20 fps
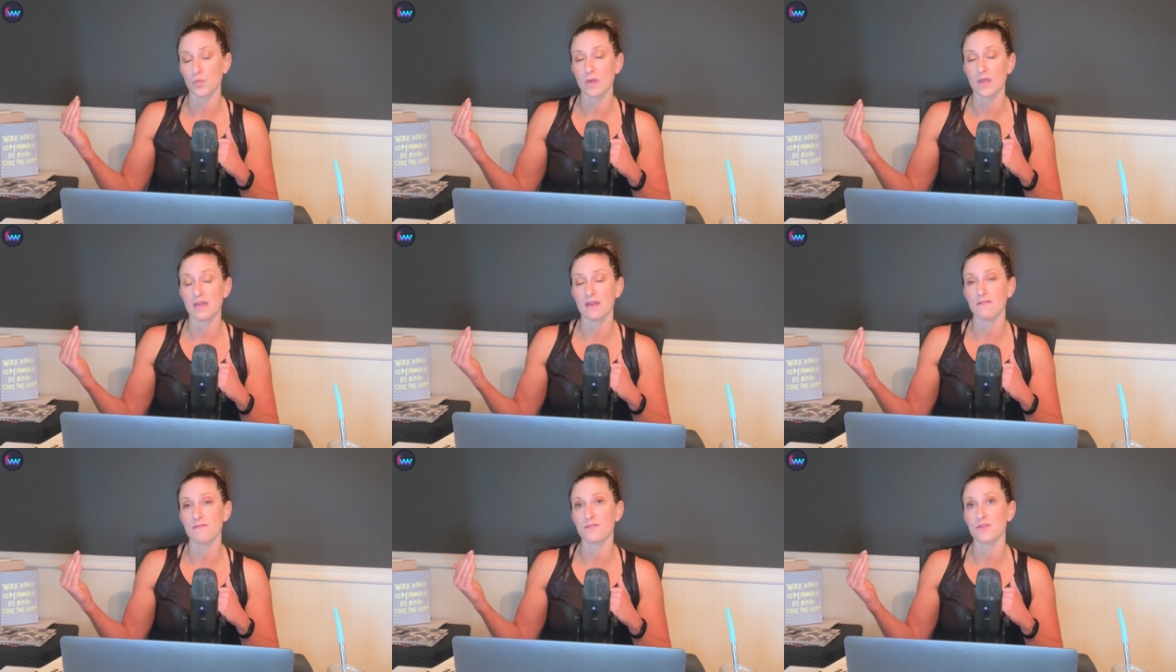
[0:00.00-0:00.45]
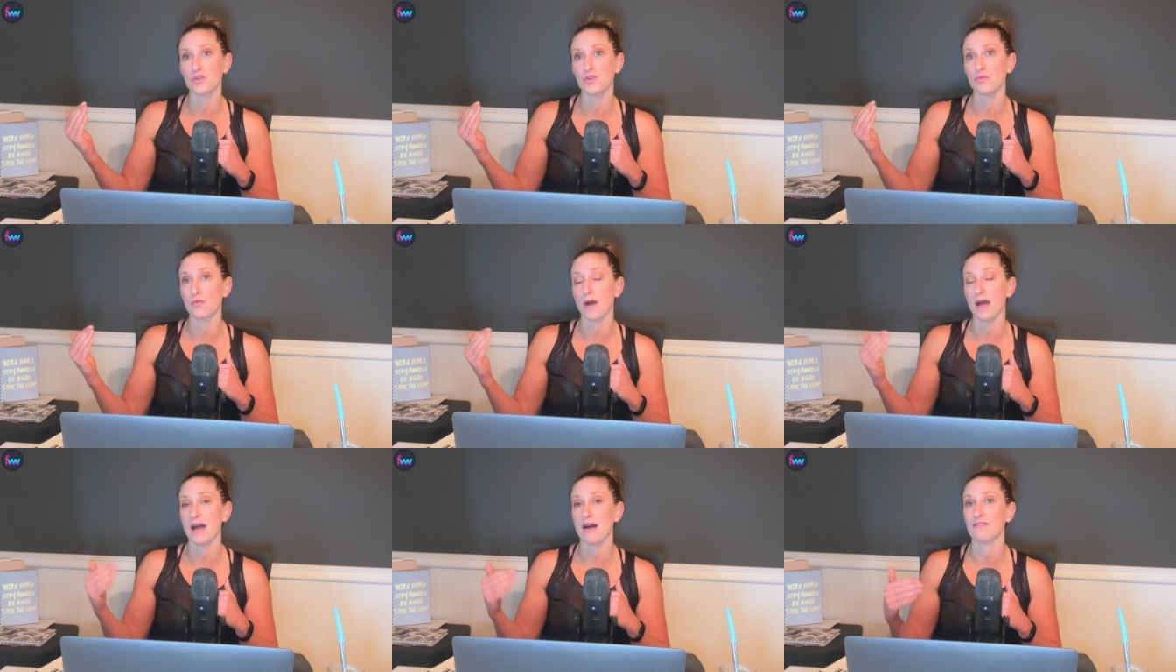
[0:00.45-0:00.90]
if
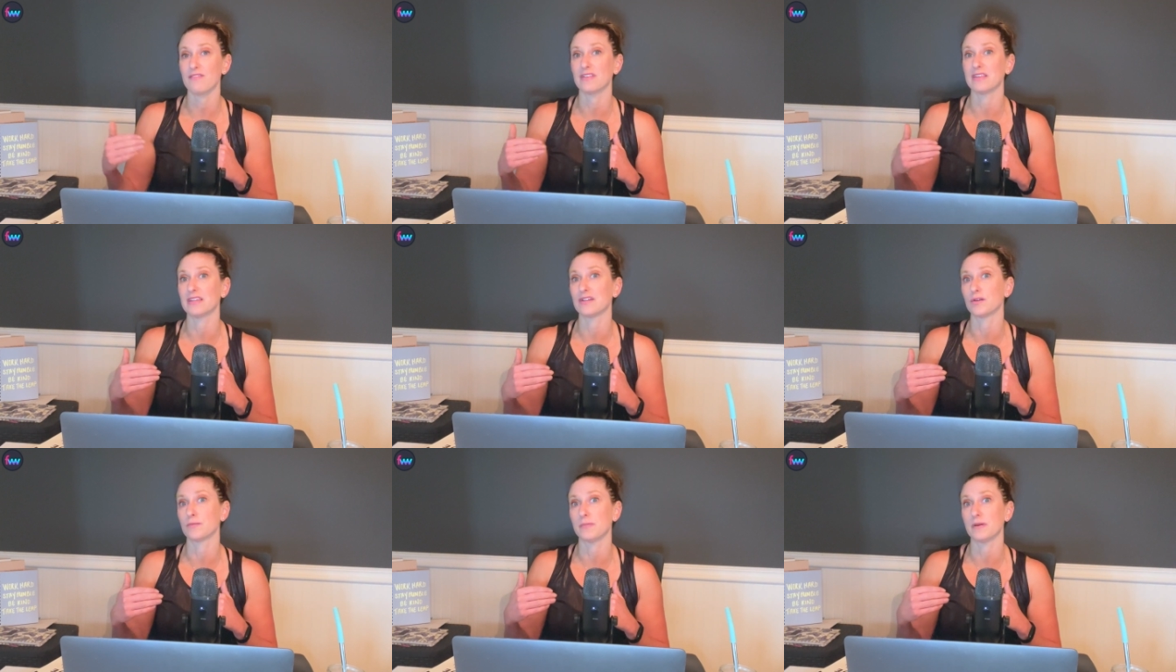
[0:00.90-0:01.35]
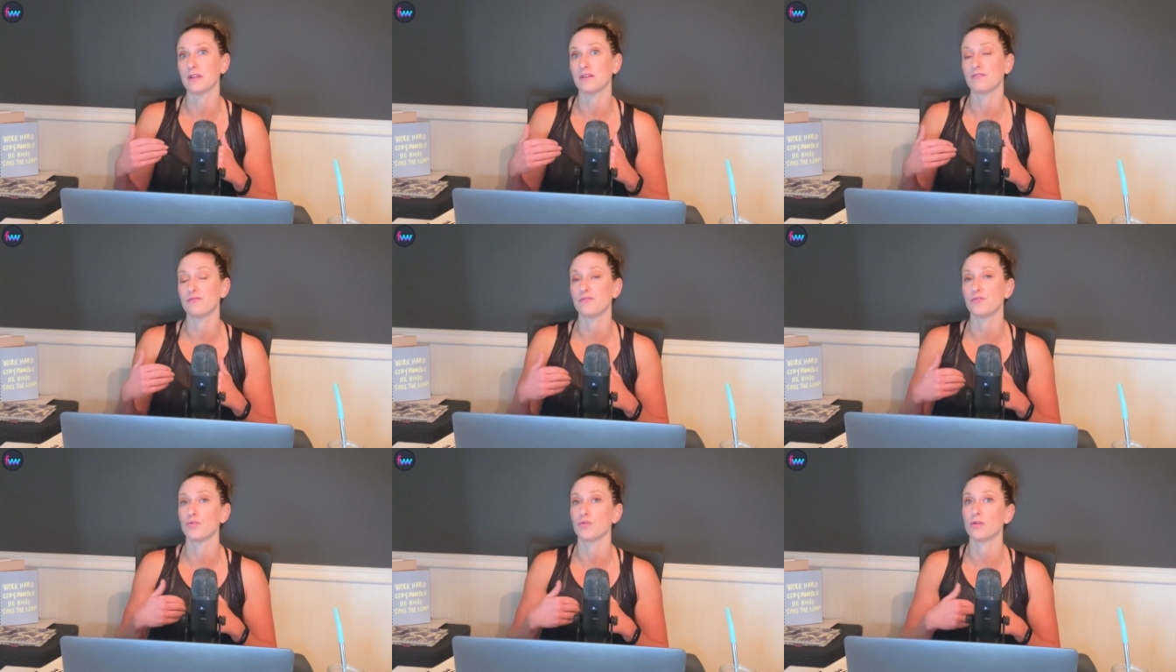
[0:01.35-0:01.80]
you have a little bit of
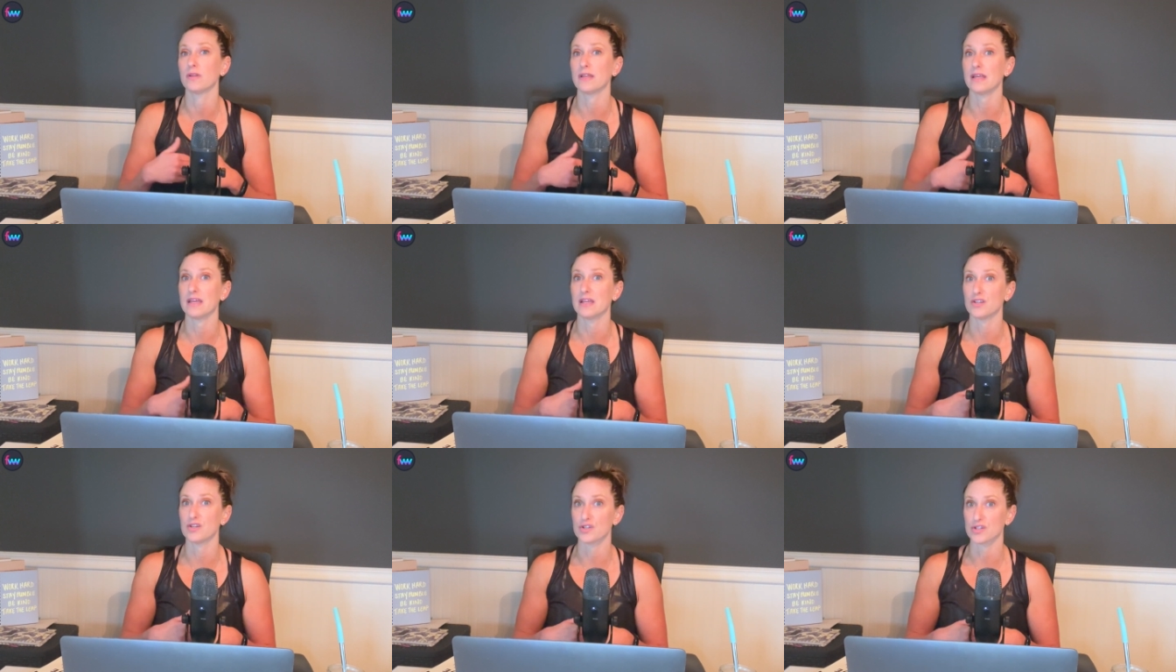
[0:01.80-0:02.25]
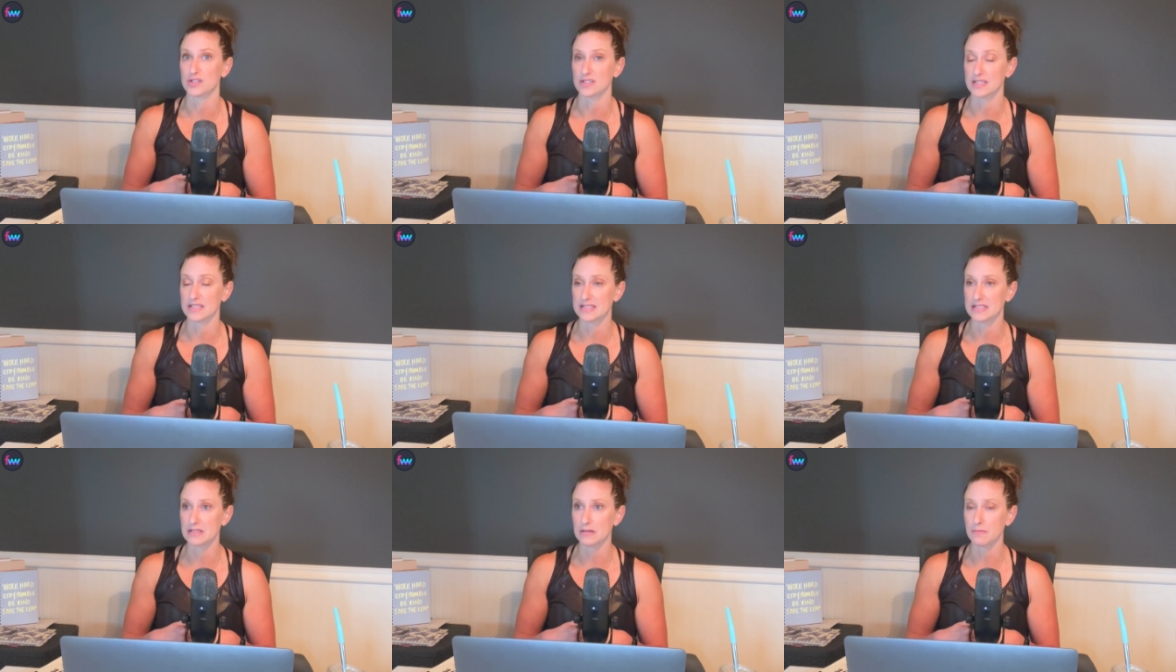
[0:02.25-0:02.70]
fuel in your
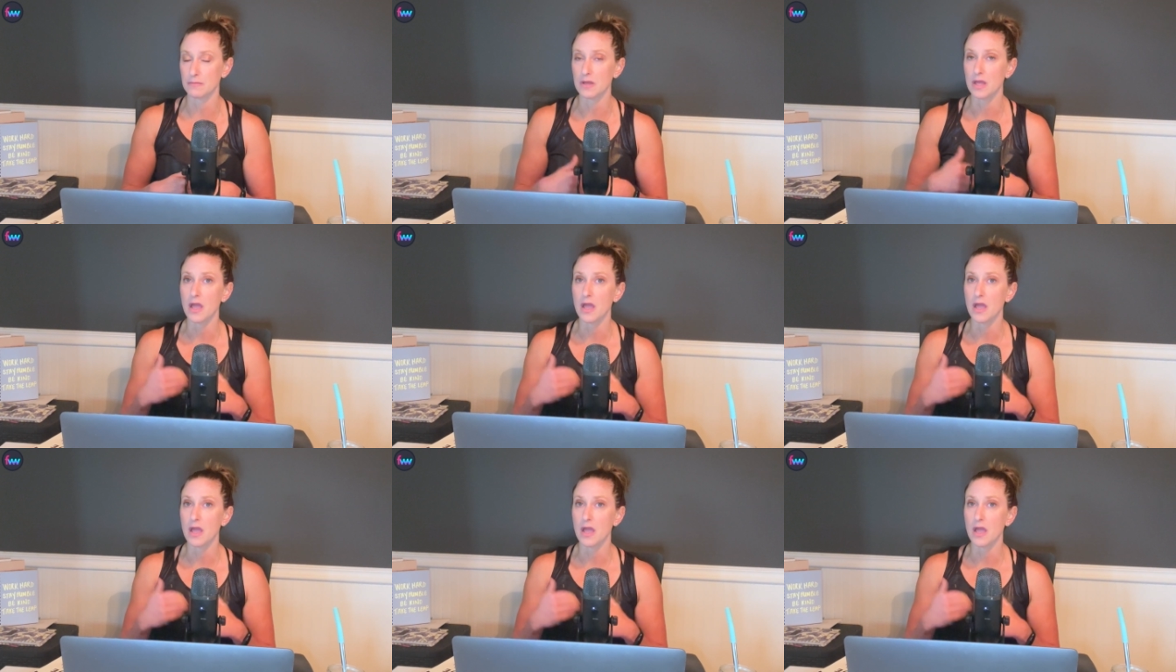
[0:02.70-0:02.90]
system